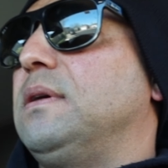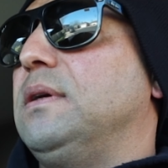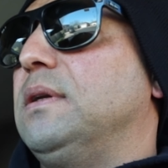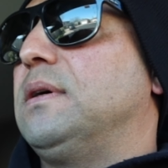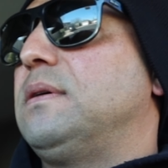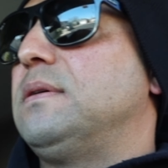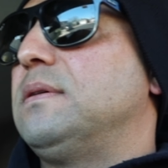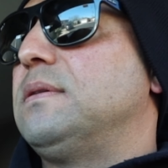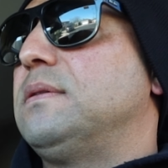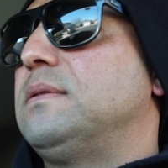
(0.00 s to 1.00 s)
you know
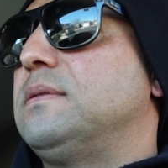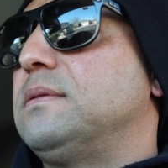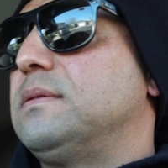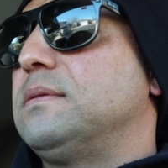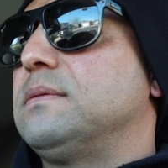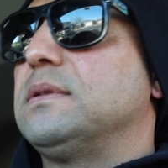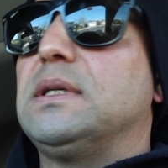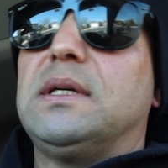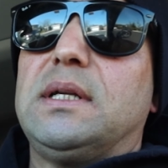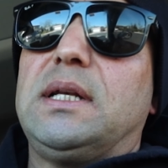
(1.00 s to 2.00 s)

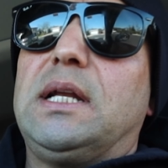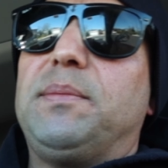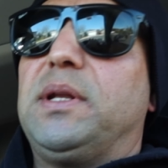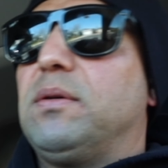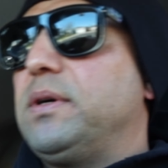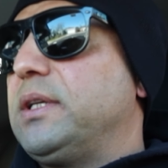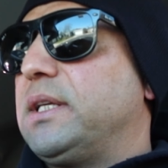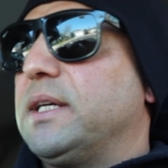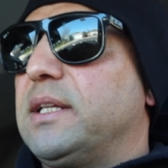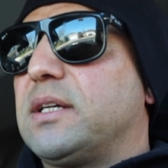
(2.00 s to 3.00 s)
let me know what you
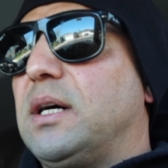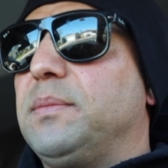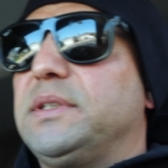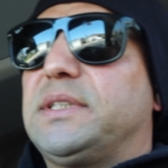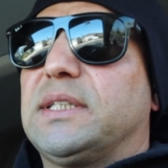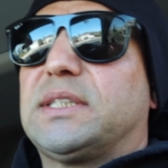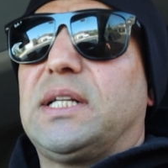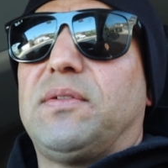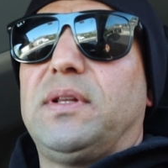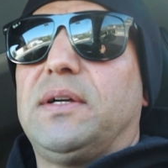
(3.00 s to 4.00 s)
think in the comment
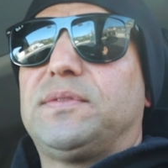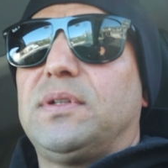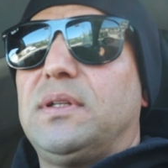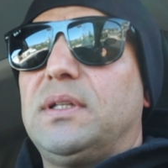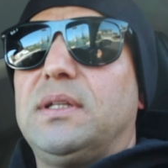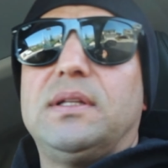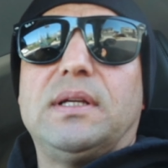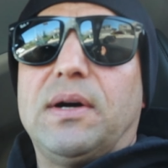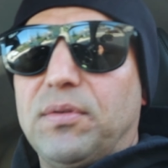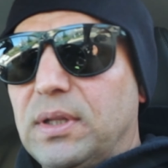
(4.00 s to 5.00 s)
section. I would love to
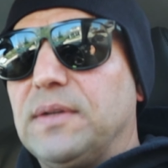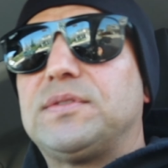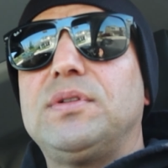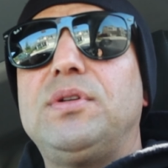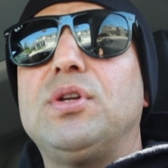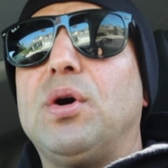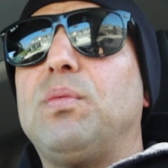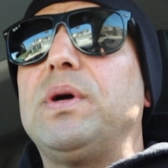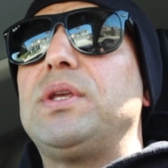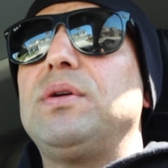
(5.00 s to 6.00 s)
I would love to know
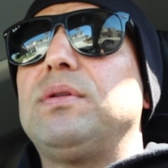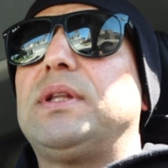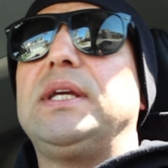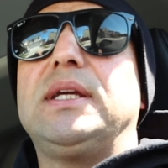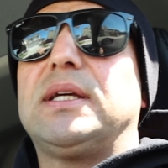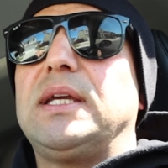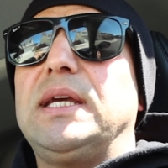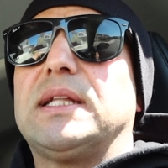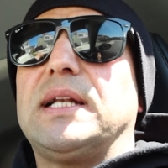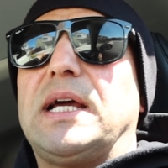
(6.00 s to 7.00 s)
what you think.
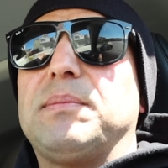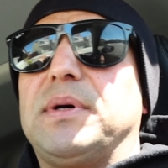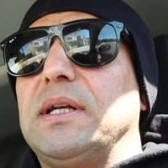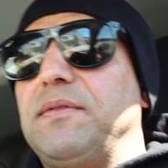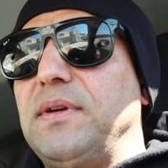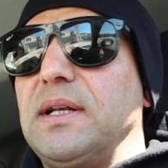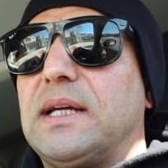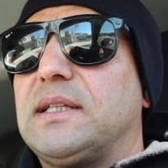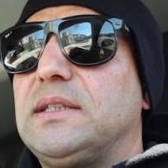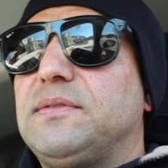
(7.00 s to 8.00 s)
Hit the like button if you
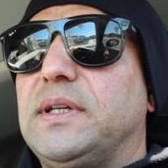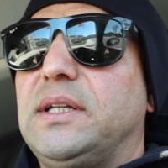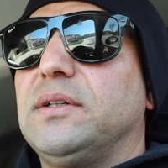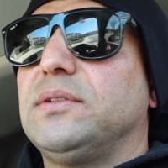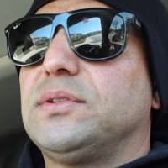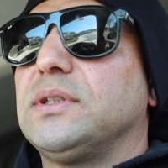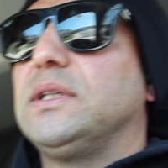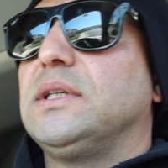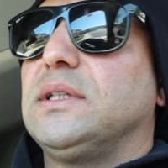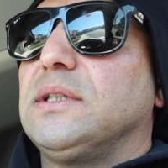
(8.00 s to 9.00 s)
like these videos.
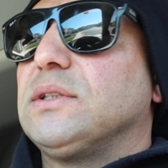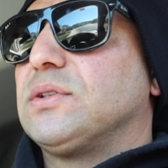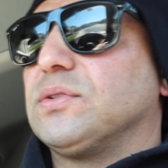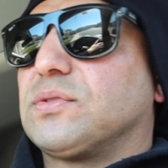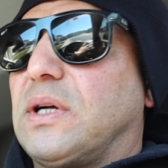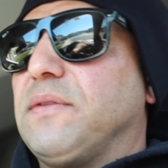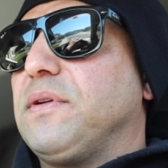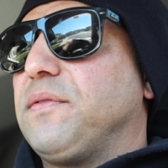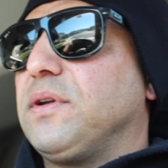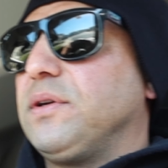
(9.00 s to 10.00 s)

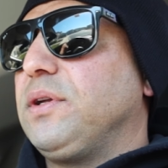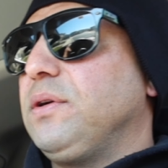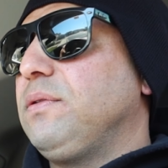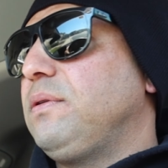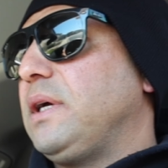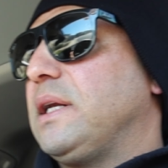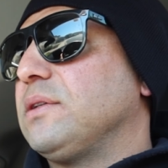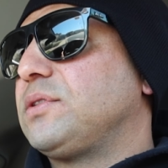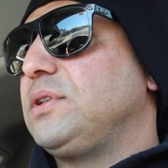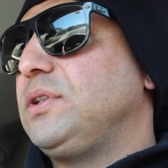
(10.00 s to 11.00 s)
Subscribe if you're new and
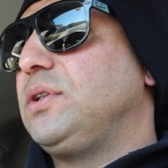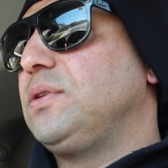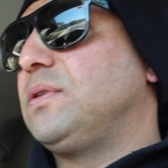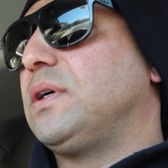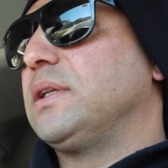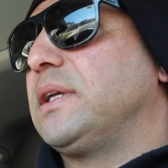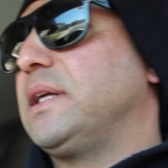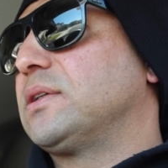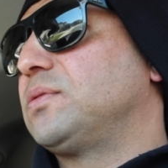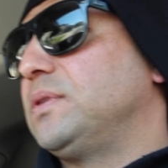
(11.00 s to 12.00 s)
I'll see you on the next